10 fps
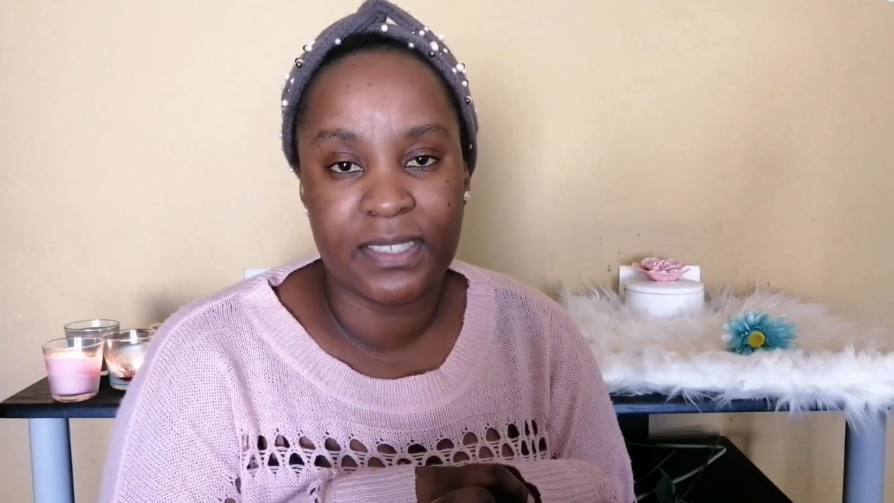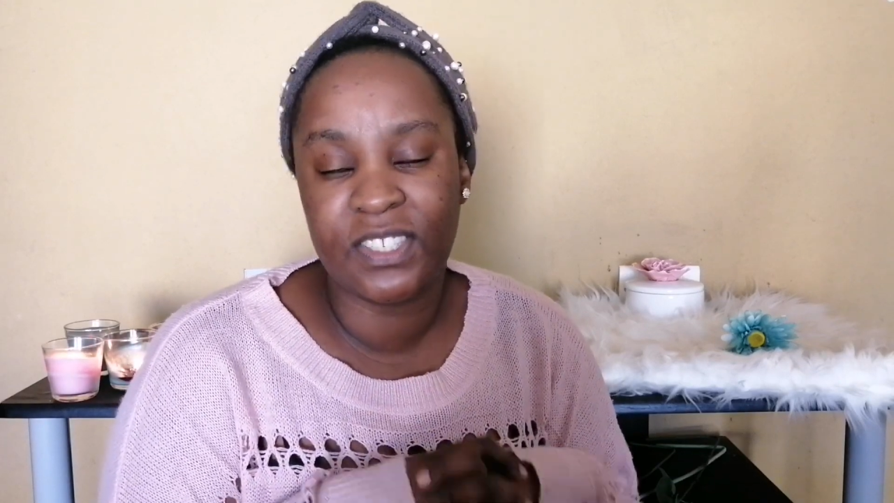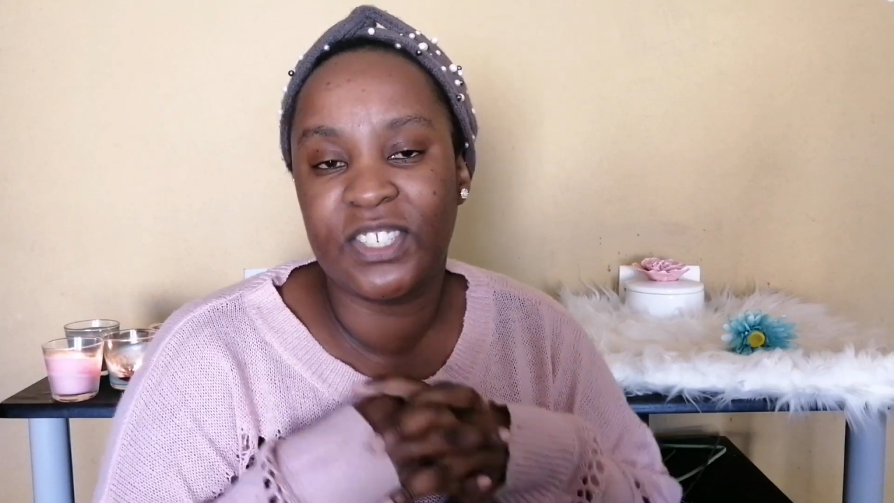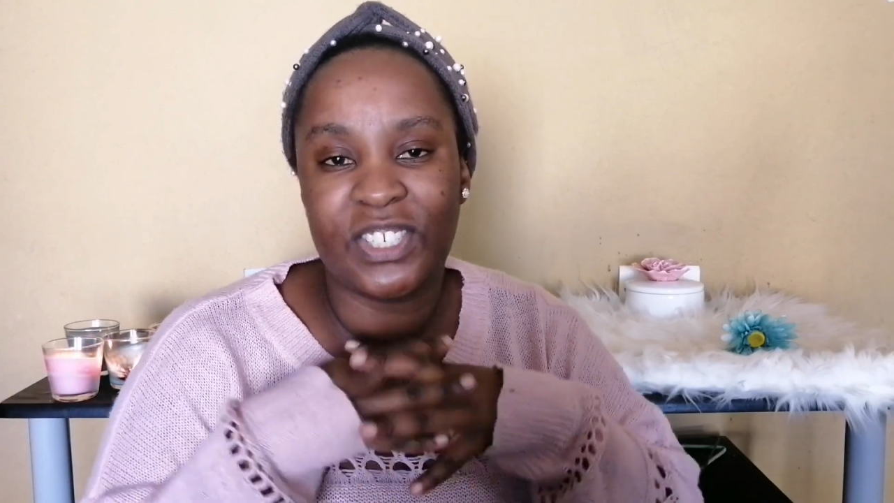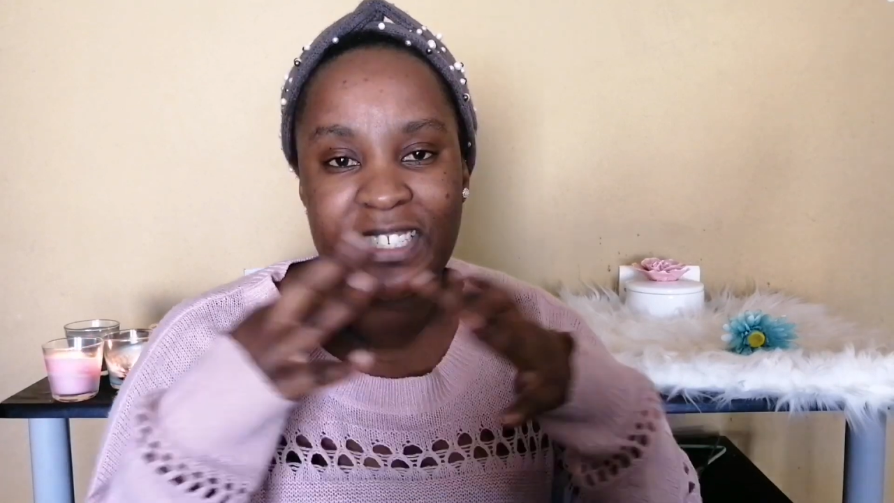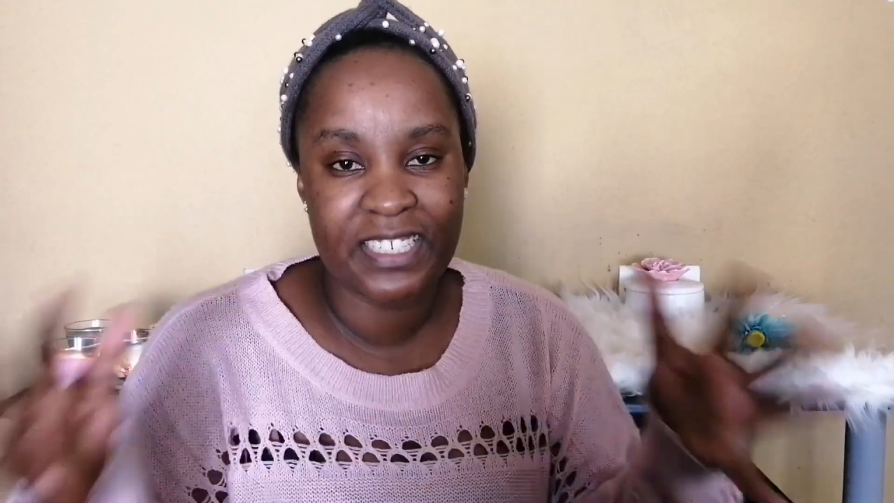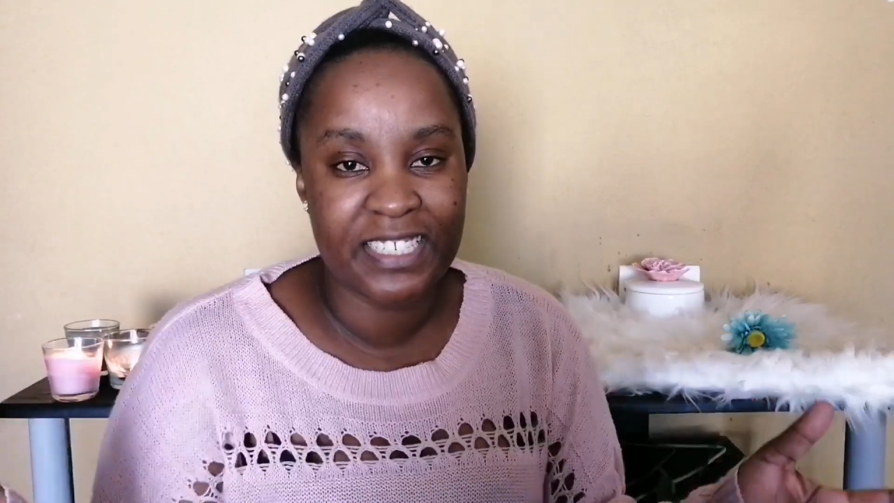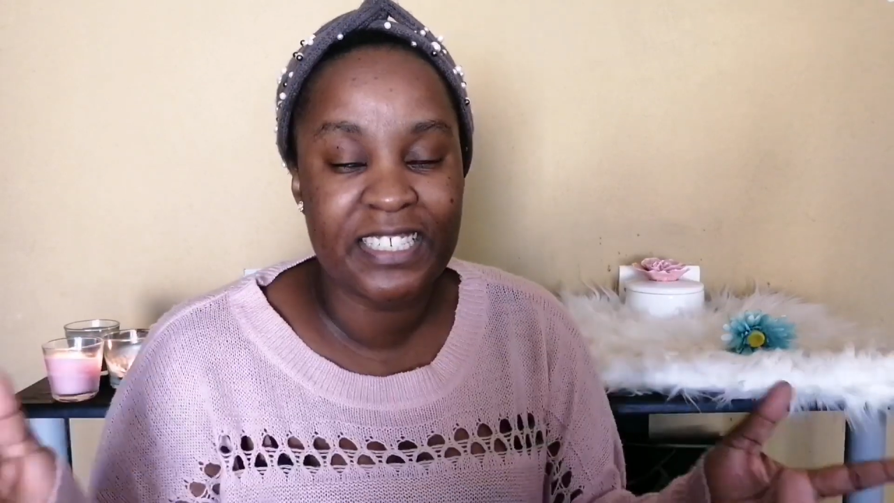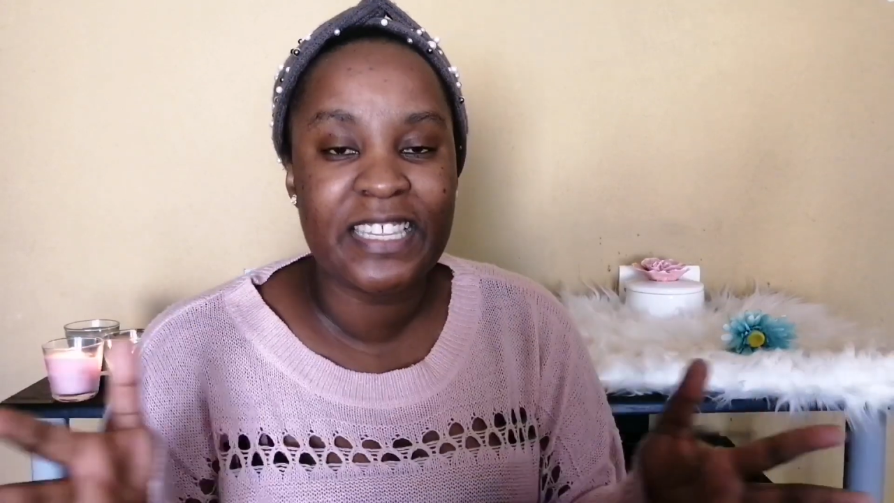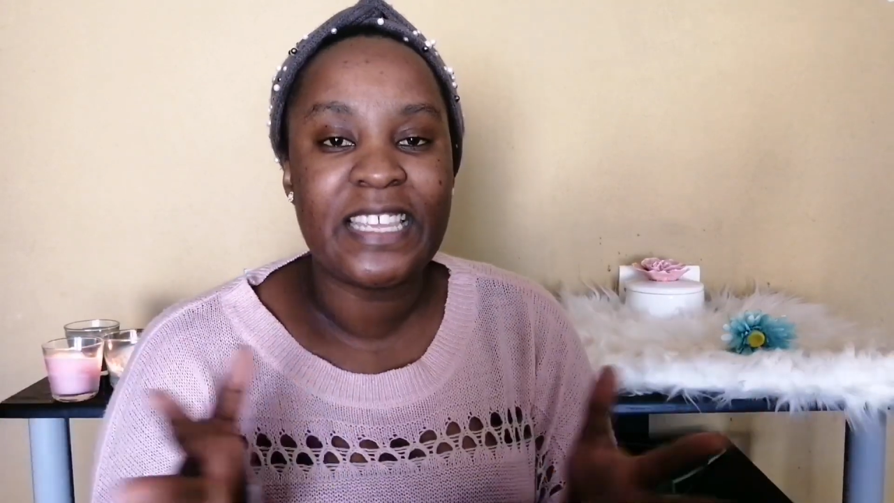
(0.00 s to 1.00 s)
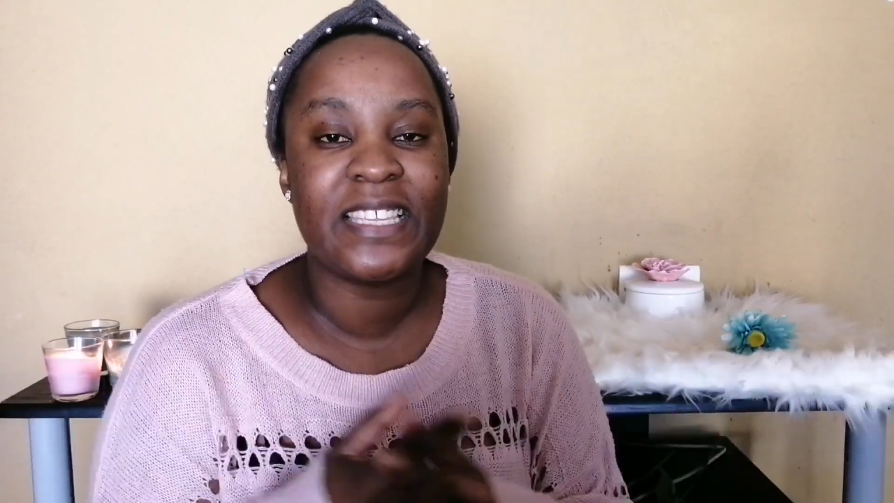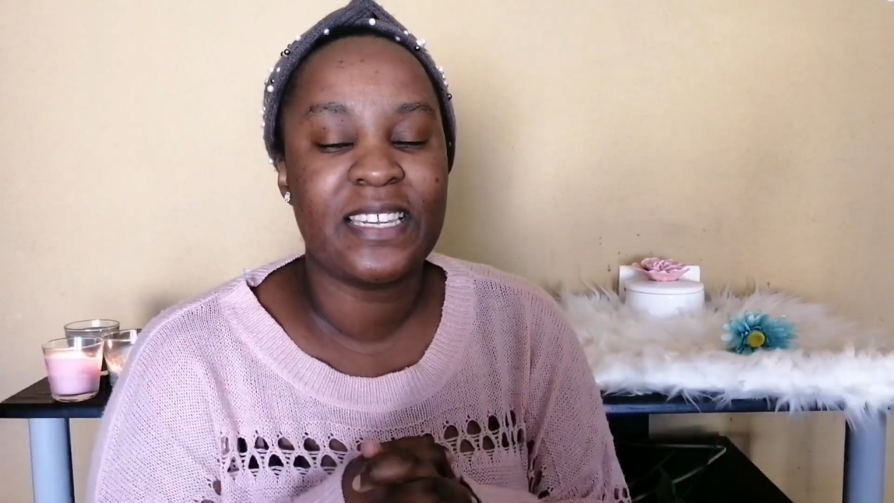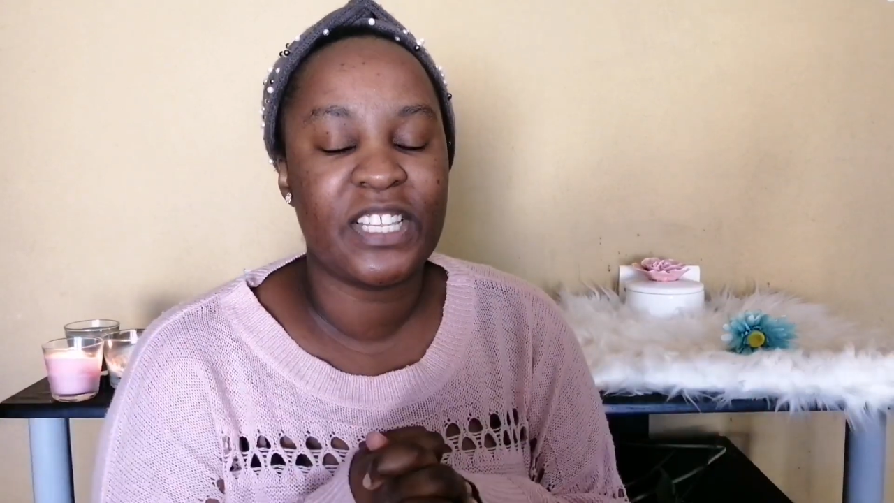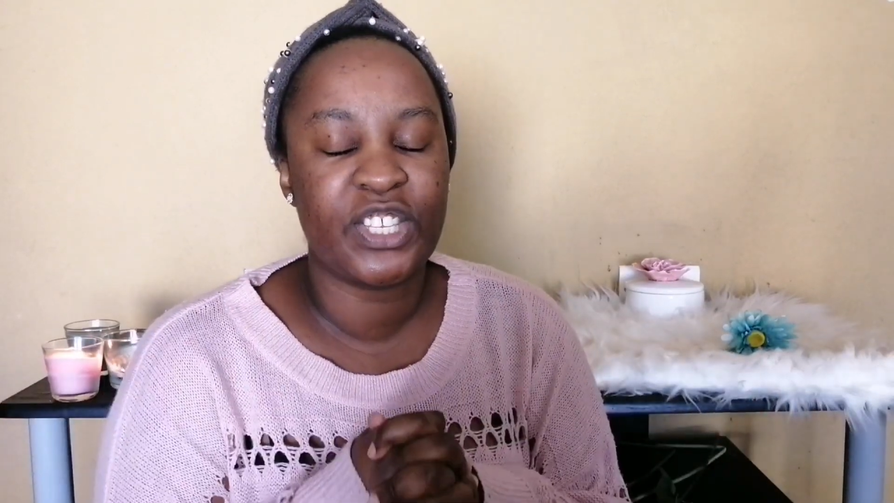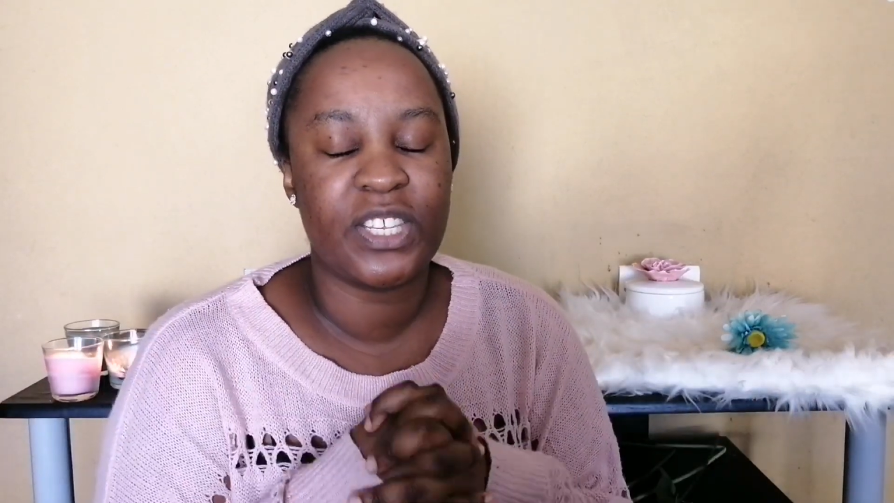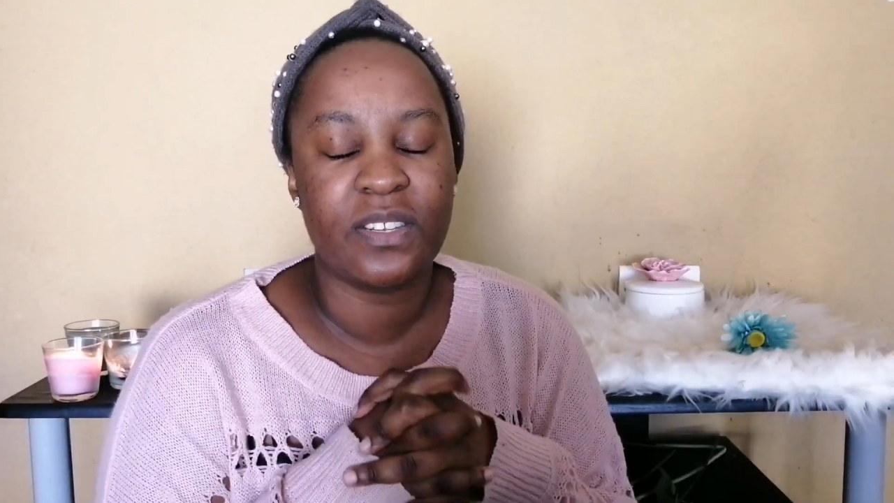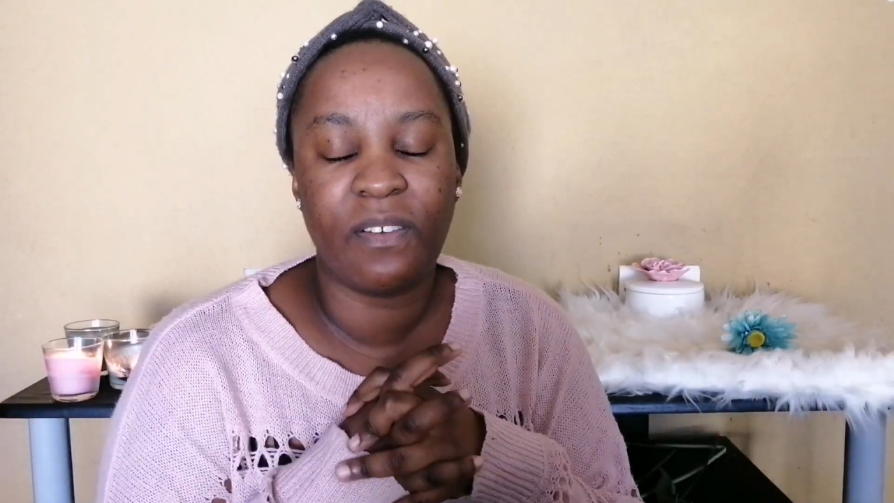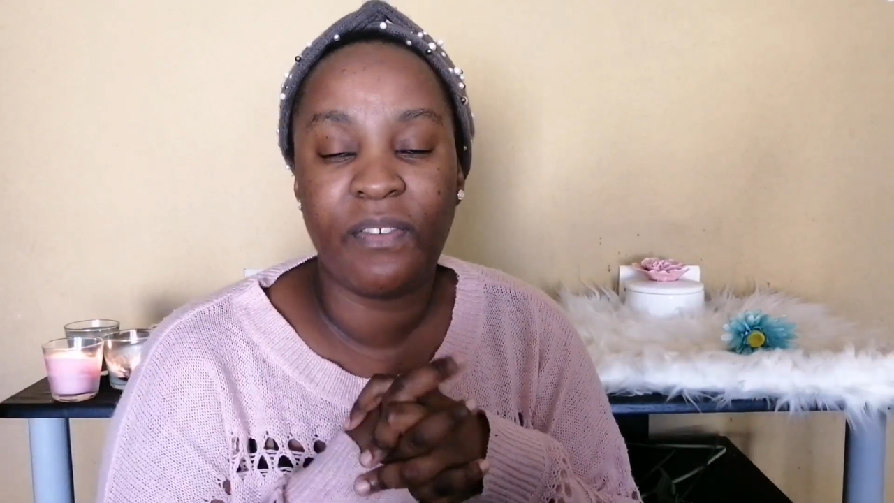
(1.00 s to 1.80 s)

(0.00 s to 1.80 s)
This is just a season, it's just a